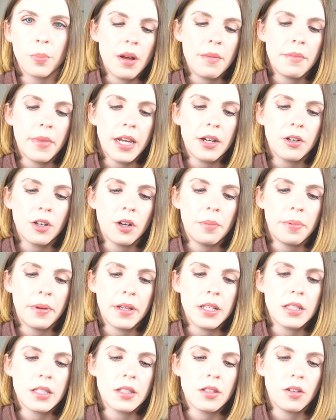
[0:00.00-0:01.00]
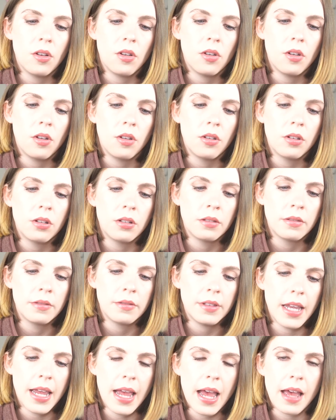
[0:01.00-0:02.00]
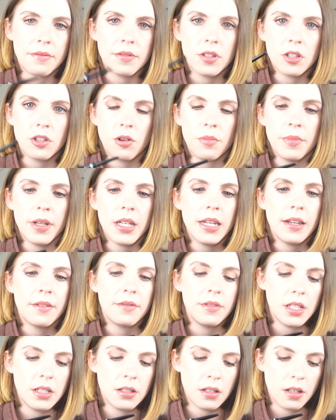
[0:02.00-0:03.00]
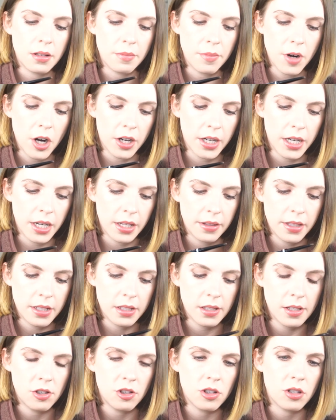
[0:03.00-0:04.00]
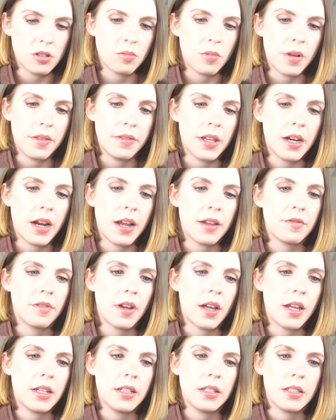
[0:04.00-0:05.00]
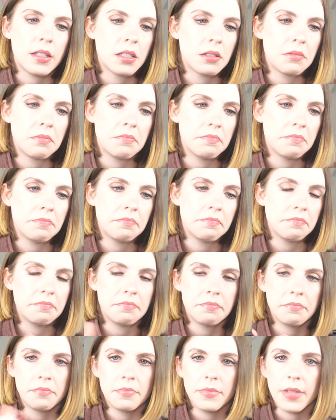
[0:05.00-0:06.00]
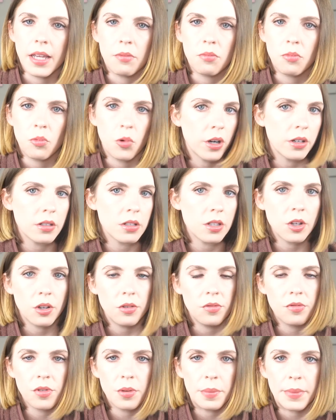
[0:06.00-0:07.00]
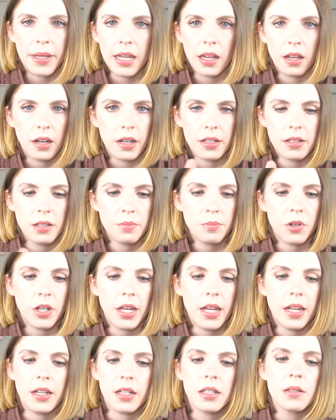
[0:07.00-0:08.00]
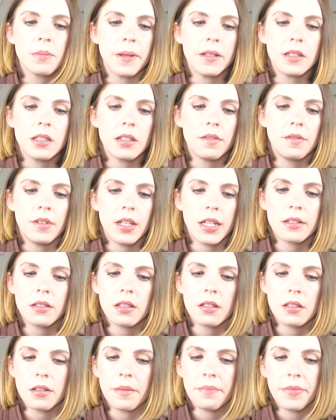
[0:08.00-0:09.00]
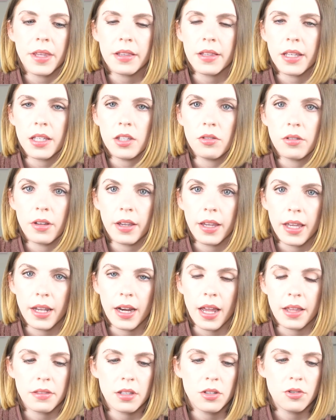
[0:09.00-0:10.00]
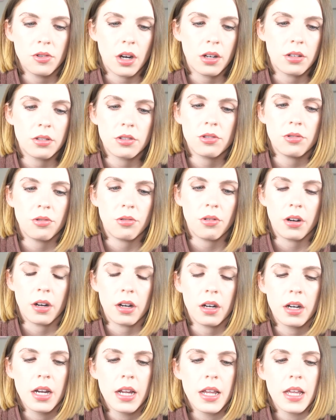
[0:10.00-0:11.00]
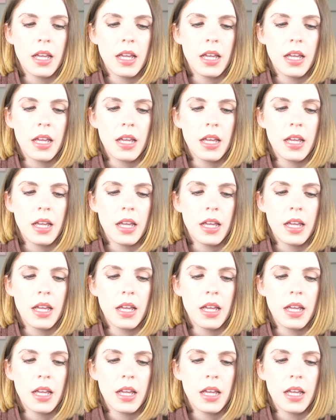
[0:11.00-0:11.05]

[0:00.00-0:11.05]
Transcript: A micro pencil, they have so many of these on the market. This is just one that I find that works good for me, and it's pretty inexpensive. NYX is something that you can get at the drugstore.